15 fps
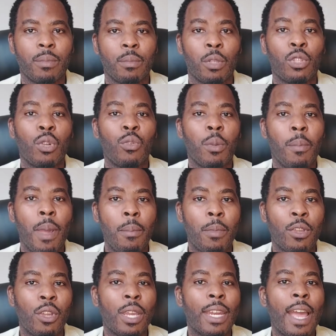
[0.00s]
But do
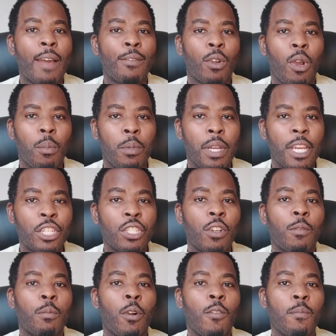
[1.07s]
remember, you can have a combination
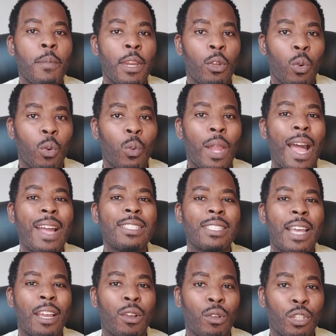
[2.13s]
of both medical and
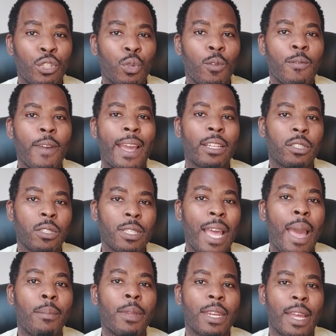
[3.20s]
psychological factors
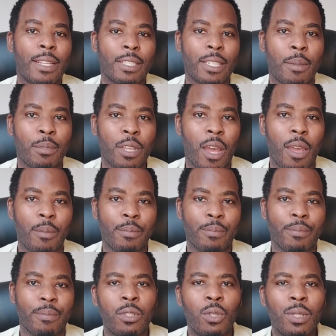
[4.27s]
happening at the same time.
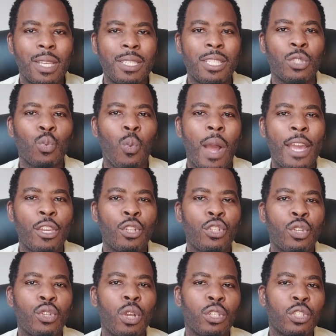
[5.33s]
So this is why you
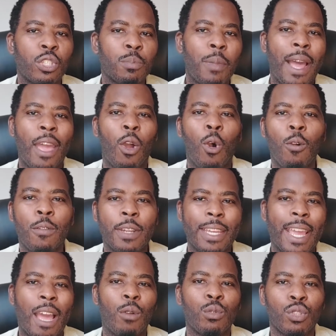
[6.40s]
should not just buy
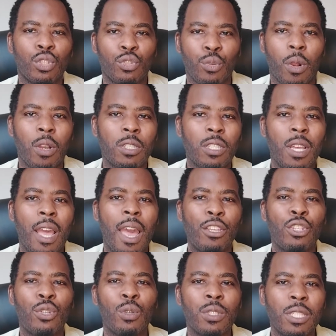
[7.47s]
over-the-counter drugs, and
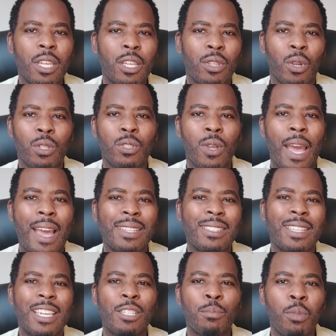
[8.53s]
you should see a doctor, as
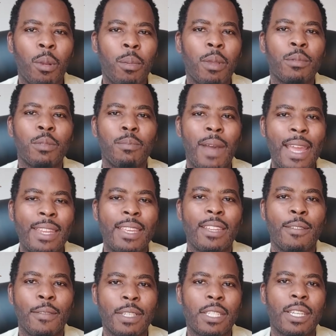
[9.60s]
these problems might need
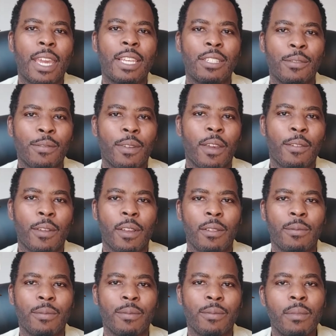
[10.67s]
investigating further.
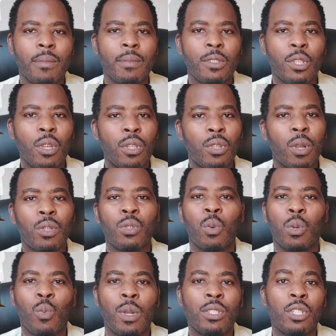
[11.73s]
So your doctor
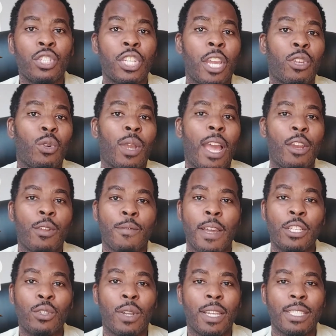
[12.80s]
would want to check your
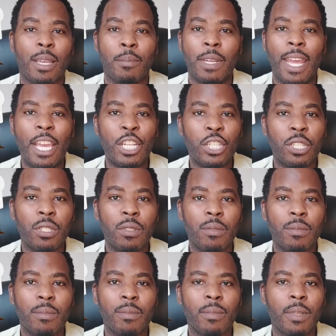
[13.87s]
cardiovascular
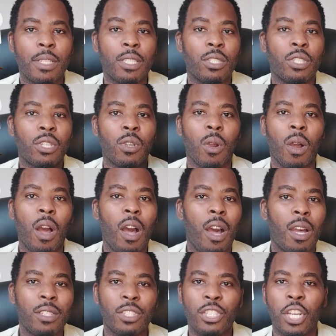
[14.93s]
examination, listen to your
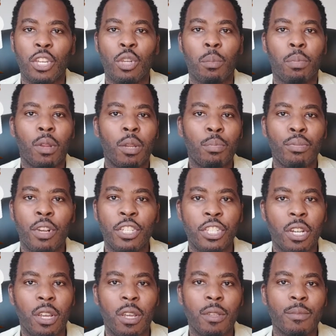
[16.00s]
heart, check your blood
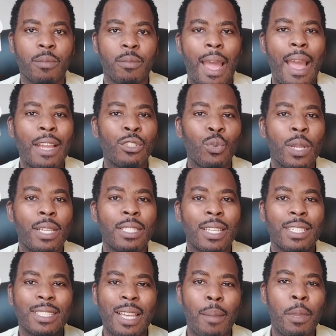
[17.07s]
pressure, as well as
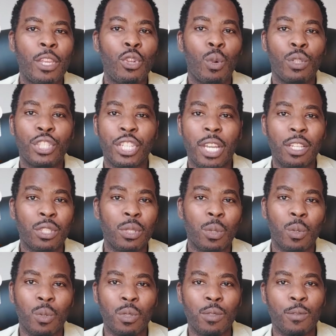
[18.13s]
examine your
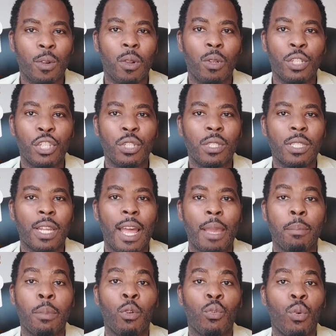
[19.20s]
genitals for conditions
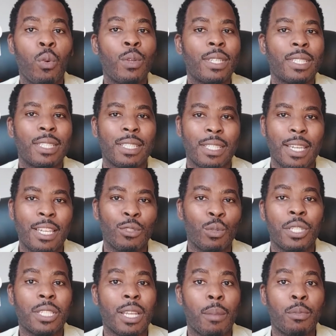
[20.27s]
like Peyronie's disease,
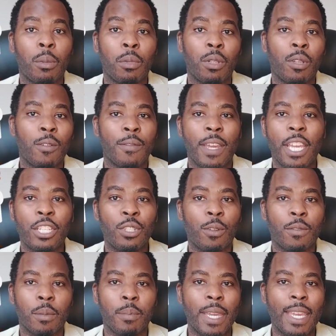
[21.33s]
which is abnormal curvature
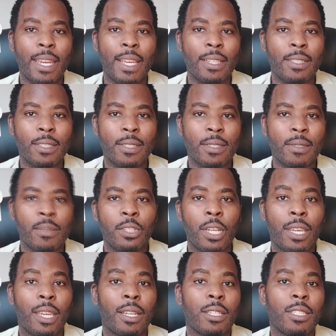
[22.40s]
of the penis,
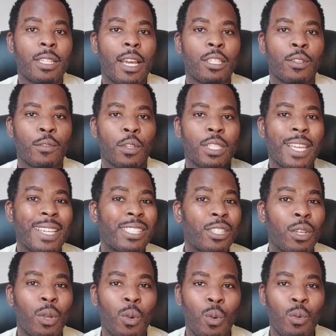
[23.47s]
checking the size of your
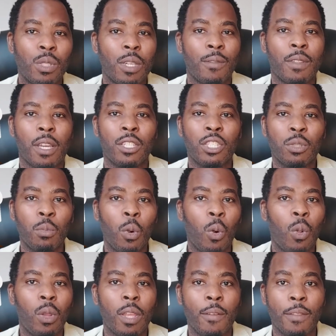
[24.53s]
testicles, if they're
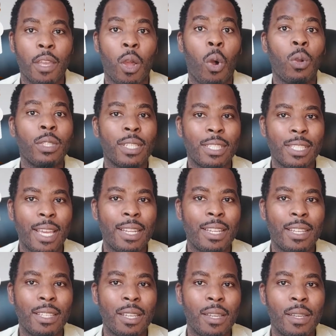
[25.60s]
small, if they're
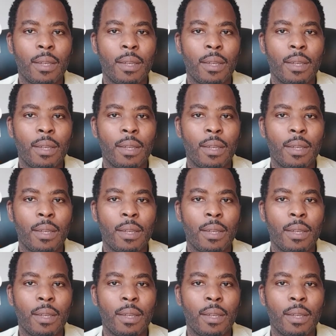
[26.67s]
undescended.